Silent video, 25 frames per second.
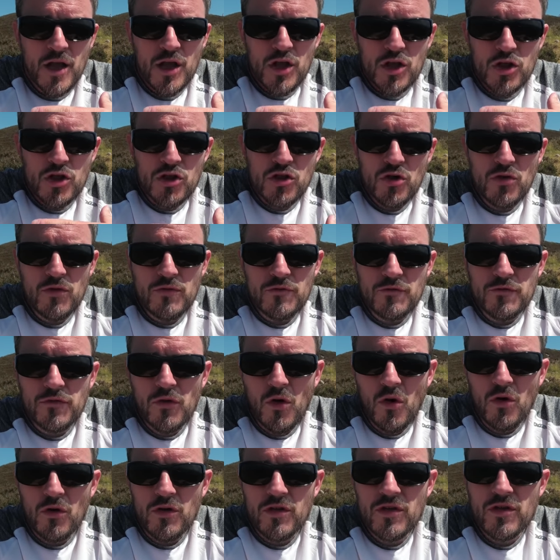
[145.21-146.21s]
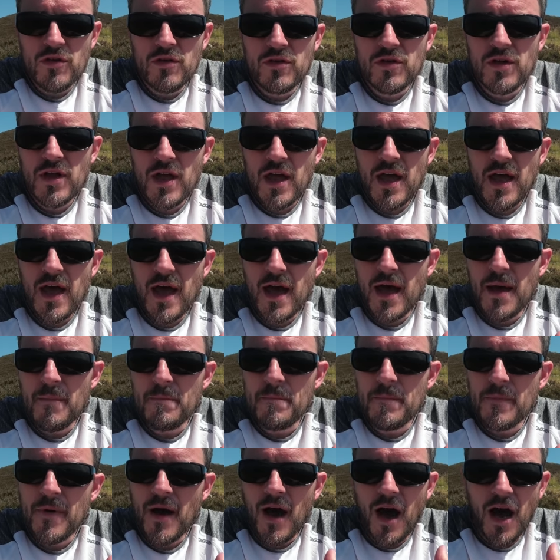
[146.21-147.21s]
shooting vlogs
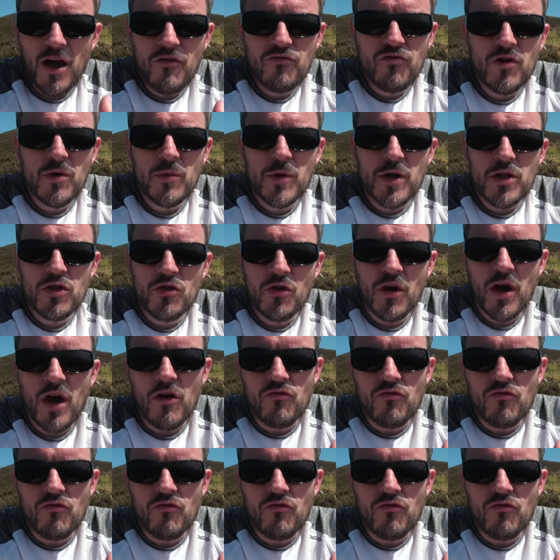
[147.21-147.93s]
um, I really enjoy it.